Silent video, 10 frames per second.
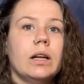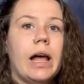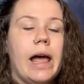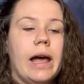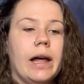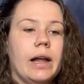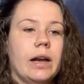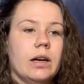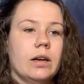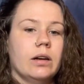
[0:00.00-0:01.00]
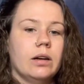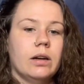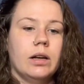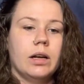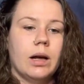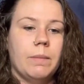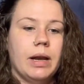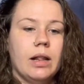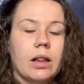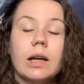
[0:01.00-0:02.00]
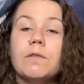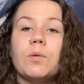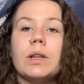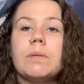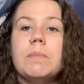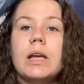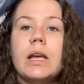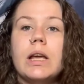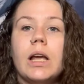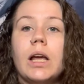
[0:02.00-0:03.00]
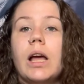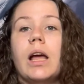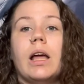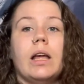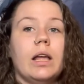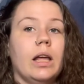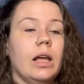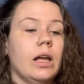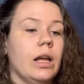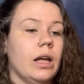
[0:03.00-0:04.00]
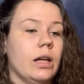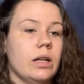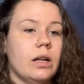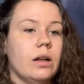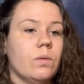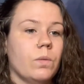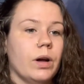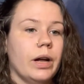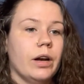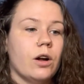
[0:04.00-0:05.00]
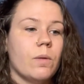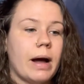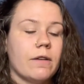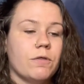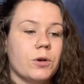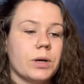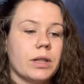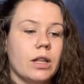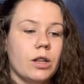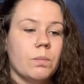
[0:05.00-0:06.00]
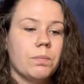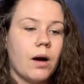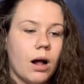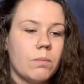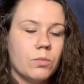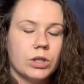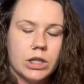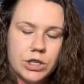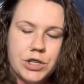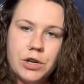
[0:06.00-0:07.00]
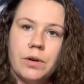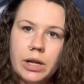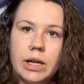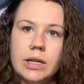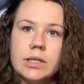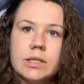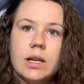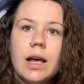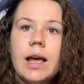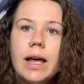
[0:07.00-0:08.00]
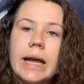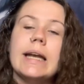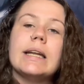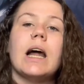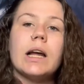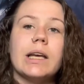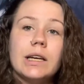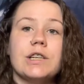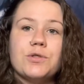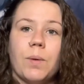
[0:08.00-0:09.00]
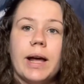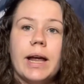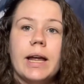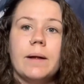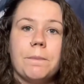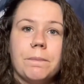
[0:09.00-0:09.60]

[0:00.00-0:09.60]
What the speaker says: And I mean, he lived with me. He would go back and forth. And the problem with this dude is he did not get his way.